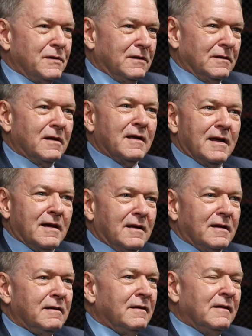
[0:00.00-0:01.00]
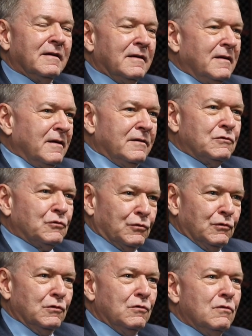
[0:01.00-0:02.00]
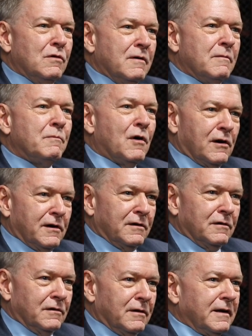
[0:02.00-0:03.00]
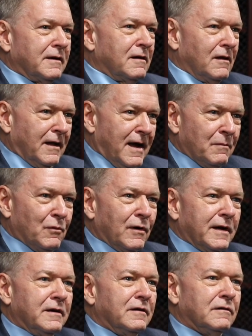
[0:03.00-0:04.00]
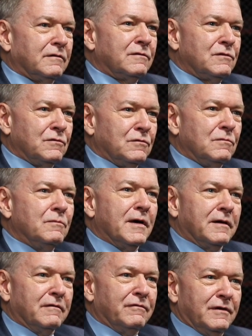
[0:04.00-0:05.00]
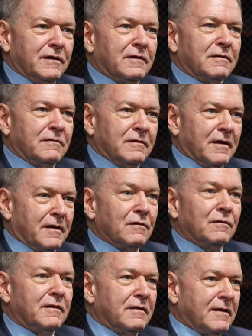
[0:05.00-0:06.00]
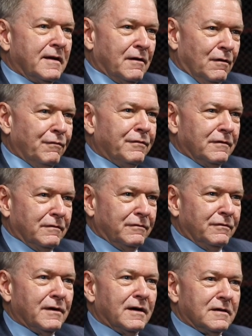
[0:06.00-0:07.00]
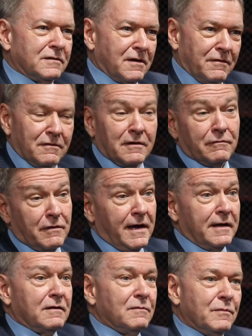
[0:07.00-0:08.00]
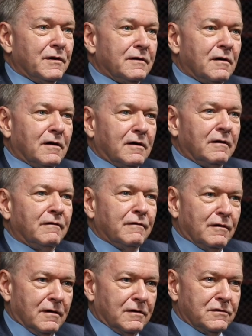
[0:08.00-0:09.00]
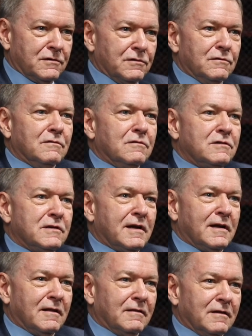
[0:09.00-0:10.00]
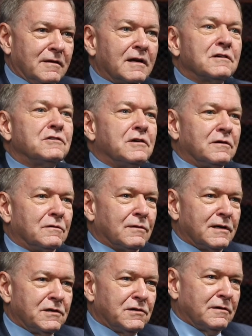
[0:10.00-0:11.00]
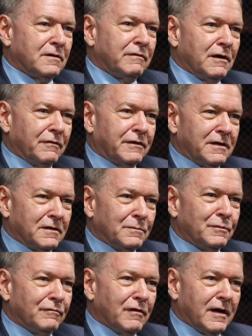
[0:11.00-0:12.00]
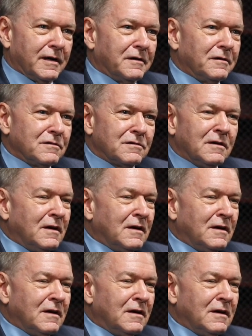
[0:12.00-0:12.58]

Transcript: been a true partner and collaborator to benefit not only the health of Southern Nevada, but our students and the next generation of healthcare providers.